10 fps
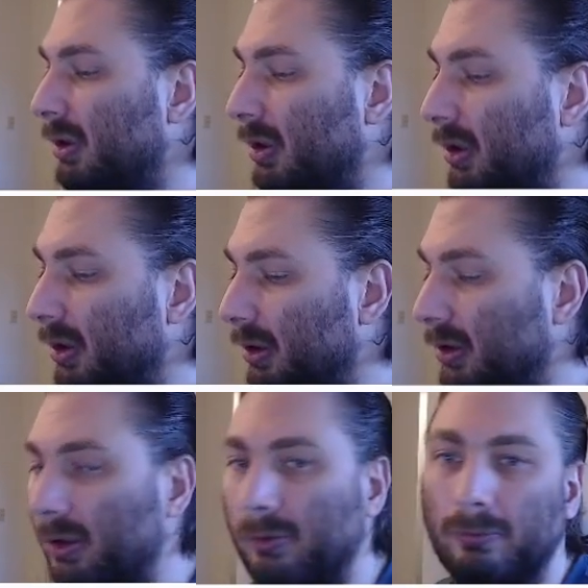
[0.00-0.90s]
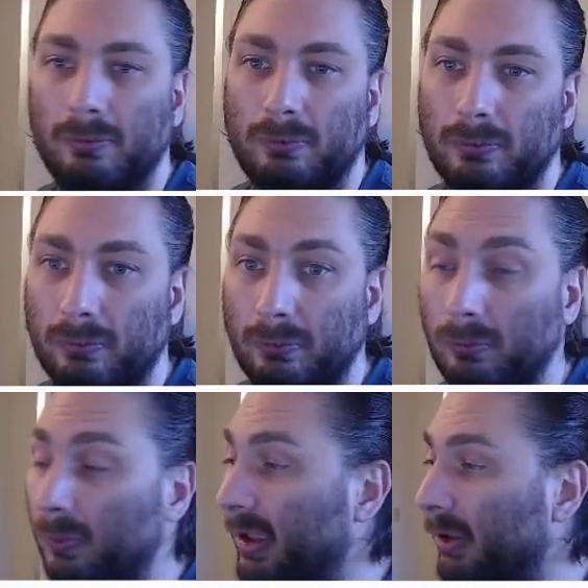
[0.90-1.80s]

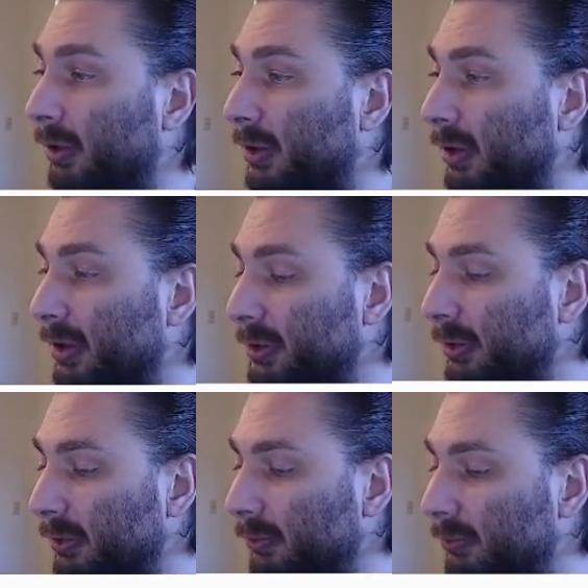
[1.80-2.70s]
in our target shooter.